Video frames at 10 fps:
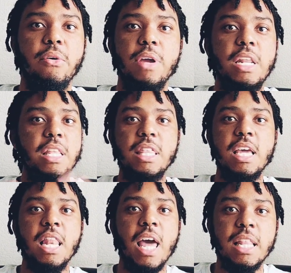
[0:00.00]

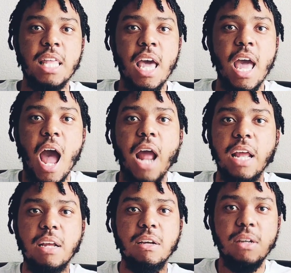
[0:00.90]
anything like that. I
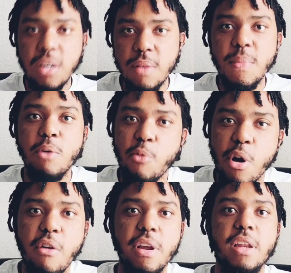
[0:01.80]
could have been
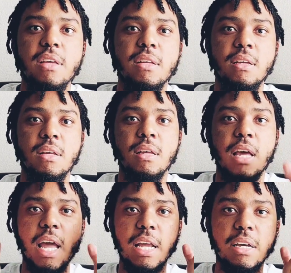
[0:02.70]
worried
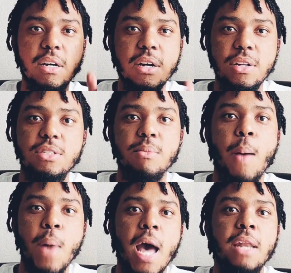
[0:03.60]
and could have took my
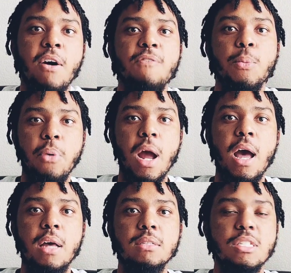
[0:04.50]
mind off the
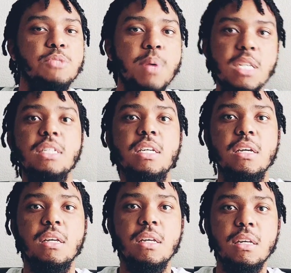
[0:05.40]
prize, especially
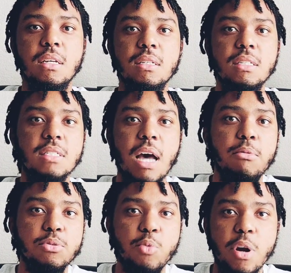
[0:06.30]
since I
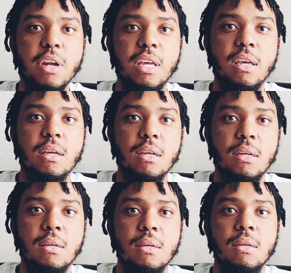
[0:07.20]
was working
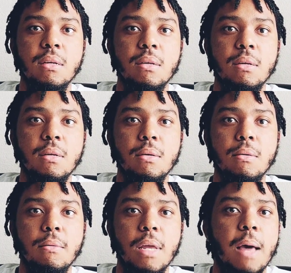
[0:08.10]

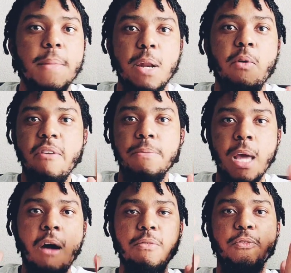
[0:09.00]
and I've been away from the
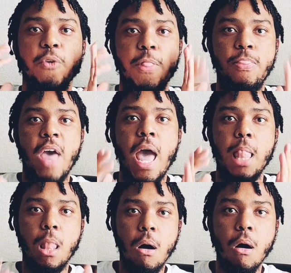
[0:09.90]
office for that
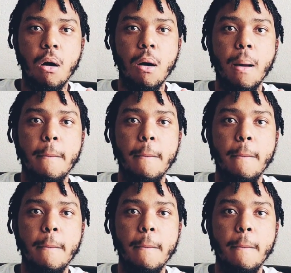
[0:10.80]
long.